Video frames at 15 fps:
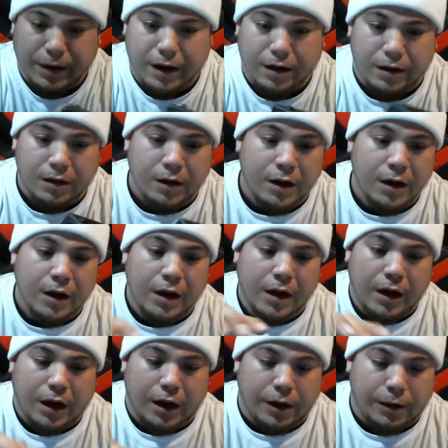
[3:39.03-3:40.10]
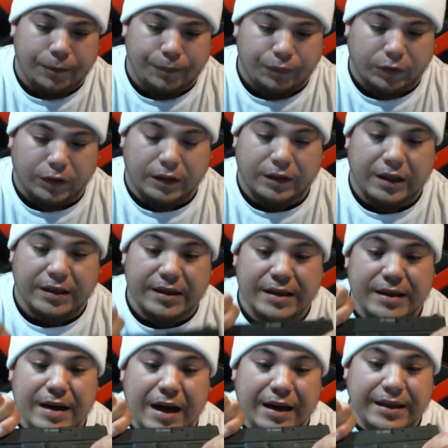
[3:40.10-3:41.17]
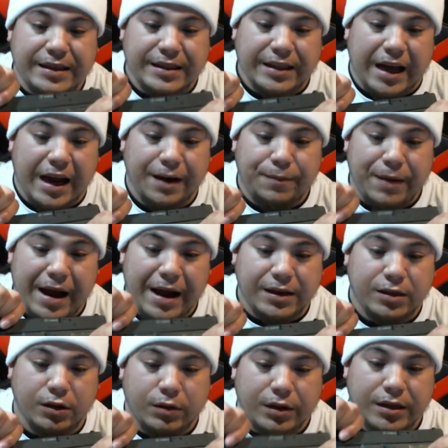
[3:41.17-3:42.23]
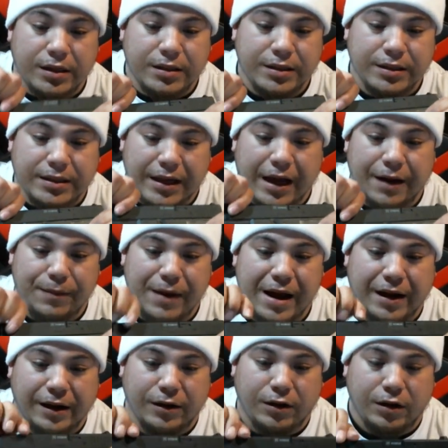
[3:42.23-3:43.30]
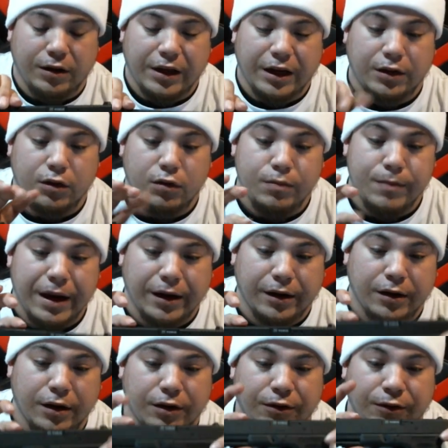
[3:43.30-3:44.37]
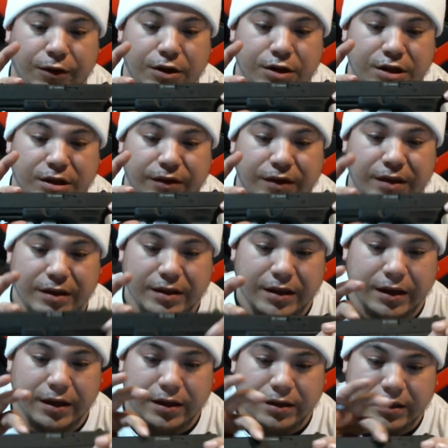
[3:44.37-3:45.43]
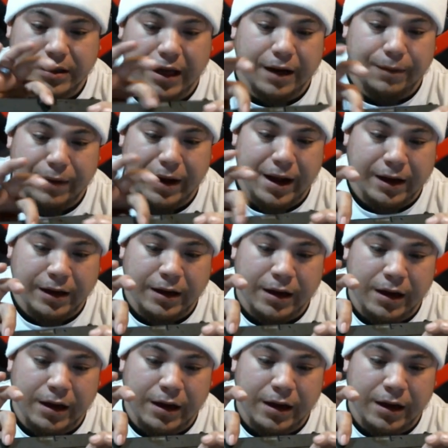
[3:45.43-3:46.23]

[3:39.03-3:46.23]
barrel. This is not a slide back, so it doesn't slide back at all. They do make another version of this that does slide back,